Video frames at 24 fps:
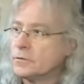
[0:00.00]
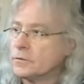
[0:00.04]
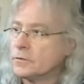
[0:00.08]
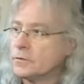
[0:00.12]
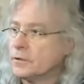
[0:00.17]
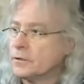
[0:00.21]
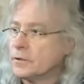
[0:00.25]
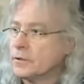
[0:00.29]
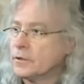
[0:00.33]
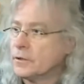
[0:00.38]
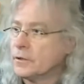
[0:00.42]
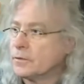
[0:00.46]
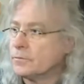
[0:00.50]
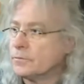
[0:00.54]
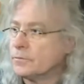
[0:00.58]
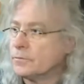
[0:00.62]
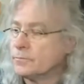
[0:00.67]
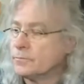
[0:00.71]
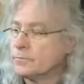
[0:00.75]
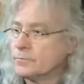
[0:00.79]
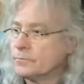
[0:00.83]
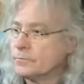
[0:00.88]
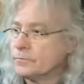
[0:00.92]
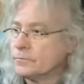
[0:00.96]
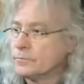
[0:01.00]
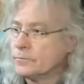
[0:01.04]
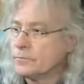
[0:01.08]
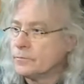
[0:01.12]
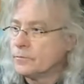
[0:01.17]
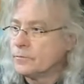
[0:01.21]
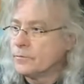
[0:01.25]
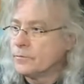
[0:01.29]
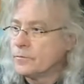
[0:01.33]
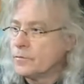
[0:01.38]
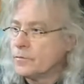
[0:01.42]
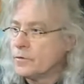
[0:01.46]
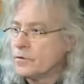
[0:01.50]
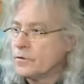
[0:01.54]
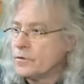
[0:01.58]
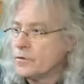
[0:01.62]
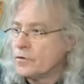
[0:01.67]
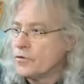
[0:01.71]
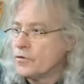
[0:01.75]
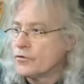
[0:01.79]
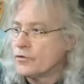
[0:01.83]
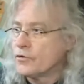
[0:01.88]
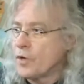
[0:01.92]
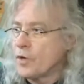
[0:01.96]
you know.
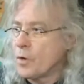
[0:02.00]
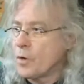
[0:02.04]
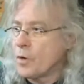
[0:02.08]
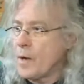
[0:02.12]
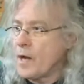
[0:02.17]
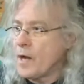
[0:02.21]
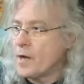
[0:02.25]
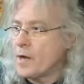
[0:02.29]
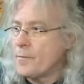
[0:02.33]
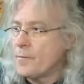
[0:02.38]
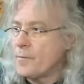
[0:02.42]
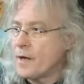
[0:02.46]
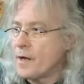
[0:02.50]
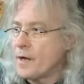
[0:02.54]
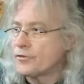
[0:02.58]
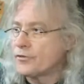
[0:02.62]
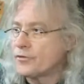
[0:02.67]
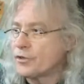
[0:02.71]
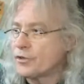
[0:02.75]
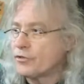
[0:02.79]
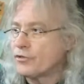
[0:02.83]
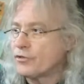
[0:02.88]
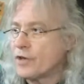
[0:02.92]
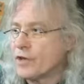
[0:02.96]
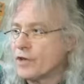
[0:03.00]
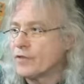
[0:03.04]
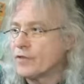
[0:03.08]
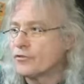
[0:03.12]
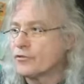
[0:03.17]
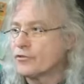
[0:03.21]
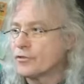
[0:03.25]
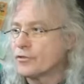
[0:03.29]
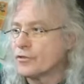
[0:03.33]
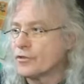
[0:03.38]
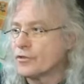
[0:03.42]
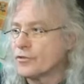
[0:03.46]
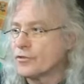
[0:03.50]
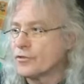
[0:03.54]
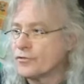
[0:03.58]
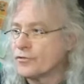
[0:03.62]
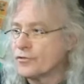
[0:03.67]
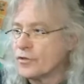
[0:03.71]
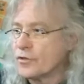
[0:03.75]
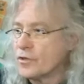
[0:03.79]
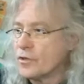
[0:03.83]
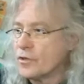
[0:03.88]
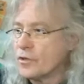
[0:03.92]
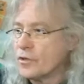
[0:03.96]
So my suggestion is,
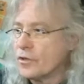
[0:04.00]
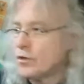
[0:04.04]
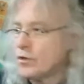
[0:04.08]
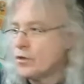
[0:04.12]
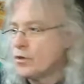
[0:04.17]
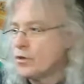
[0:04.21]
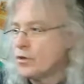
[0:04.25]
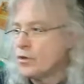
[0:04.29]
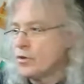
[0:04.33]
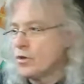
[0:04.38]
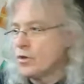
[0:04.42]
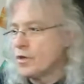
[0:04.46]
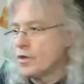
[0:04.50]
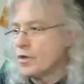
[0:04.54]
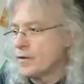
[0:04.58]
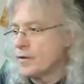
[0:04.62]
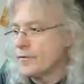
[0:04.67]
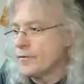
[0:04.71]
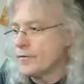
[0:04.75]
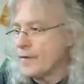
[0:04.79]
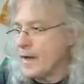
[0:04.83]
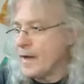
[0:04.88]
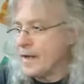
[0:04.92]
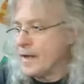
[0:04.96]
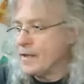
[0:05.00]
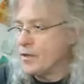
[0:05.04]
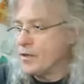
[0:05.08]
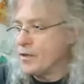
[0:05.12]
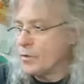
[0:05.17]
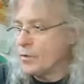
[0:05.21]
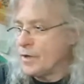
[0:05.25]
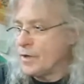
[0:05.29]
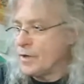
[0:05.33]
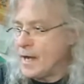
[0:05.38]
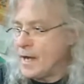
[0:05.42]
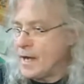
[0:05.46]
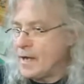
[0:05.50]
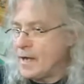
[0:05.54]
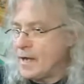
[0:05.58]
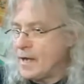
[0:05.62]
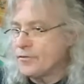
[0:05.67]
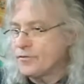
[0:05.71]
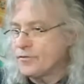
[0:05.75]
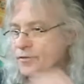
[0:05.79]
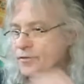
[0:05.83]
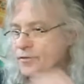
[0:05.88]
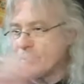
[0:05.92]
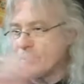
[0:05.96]
if anyone
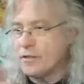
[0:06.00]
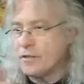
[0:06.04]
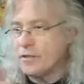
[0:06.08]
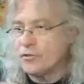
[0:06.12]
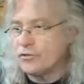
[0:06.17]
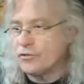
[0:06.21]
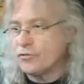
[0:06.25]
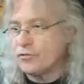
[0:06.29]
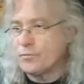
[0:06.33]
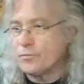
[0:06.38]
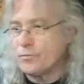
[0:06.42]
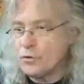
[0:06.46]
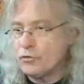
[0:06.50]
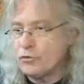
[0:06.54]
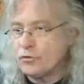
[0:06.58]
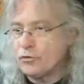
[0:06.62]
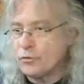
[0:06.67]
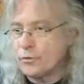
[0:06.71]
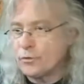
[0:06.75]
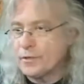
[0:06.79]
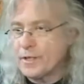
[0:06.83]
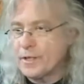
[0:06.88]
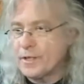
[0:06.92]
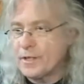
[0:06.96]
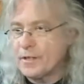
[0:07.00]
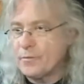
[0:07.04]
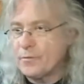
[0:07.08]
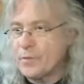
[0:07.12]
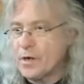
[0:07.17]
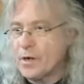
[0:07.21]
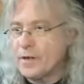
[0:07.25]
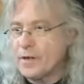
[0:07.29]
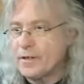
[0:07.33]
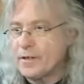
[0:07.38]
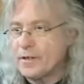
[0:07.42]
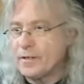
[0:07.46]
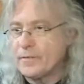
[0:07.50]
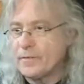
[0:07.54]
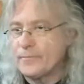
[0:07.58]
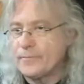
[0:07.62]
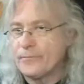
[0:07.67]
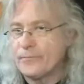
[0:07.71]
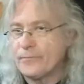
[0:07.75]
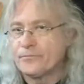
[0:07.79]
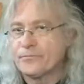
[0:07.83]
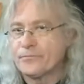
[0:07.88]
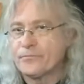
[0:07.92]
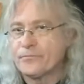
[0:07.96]
has any disputes with anybody,
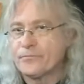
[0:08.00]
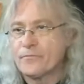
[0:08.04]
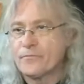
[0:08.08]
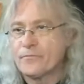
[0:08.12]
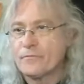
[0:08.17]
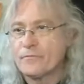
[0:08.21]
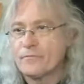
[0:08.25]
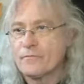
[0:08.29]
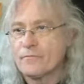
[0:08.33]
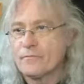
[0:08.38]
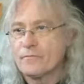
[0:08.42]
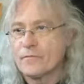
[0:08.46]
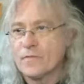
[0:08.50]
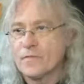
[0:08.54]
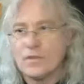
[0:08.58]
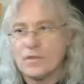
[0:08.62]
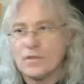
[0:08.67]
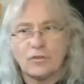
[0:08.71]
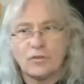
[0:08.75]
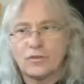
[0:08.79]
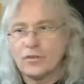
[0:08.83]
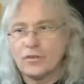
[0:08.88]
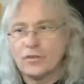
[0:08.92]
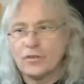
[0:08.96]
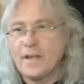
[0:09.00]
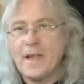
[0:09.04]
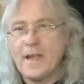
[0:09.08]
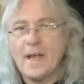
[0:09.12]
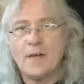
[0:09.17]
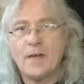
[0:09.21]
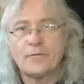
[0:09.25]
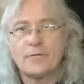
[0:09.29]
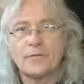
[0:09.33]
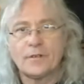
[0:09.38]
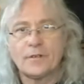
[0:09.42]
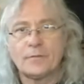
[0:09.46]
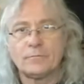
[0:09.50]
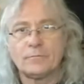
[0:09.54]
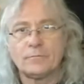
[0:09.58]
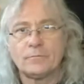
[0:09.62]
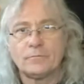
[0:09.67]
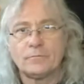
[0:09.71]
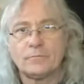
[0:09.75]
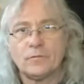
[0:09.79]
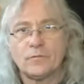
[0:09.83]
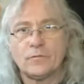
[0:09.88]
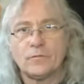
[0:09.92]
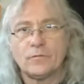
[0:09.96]
you're gonna have them.
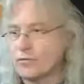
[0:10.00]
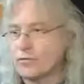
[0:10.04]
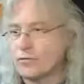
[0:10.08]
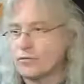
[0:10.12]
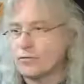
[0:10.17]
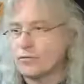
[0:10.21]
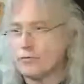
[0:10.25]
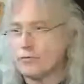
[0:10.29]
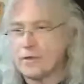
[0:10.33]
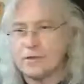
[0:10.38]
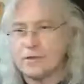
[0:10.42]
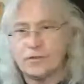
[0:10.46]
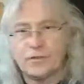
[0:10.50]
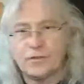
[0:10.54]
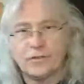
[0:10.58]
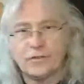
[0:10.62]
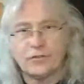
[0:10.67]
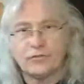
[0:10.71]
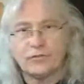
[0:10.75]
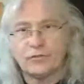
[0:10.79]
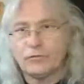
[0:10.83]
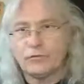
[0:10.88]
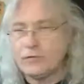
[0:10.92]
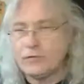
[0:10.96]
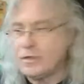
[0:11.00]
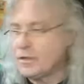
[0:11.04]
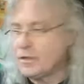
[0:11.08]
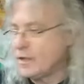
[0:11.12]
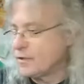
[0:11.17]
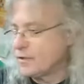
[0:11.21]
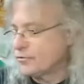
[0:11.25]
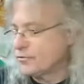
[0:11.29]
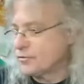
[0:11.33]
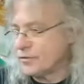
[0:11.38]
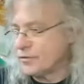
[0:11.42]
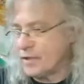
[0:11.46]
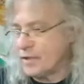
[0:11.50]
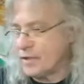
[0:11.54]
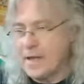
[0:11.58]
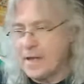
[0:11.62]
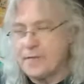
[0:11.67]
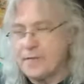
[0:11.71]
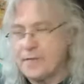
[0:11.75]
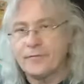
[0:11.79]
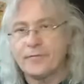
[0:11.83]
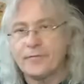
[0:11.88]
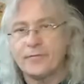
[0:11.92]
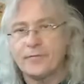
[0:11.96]
You agree to disagree. That's
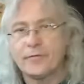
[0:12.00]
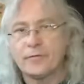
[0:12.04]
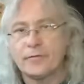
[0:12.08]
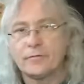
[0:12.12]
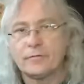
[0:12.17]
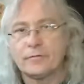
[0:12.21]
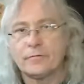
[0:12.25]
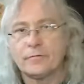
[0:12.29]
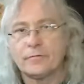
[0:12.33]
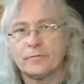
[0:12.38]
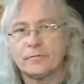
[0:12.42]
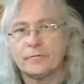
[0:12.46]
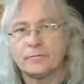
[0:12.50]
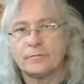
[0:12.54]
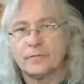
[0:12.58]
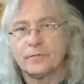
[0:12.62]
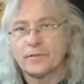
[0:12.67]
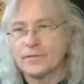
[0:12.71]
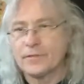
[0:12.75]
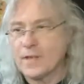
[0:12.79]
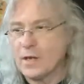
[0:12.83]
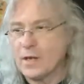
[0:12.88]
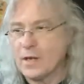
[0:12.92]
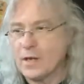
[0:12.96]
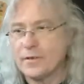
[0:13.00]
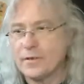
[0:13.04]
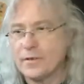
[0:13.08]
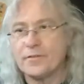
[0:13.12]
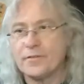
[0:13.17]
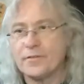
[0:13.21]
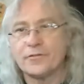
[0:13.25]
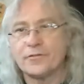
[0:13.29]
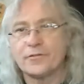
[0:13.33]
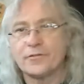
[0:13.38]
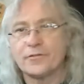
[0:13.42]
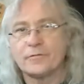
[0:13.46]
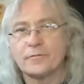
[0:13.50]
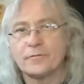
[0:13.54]
life. That's how it is.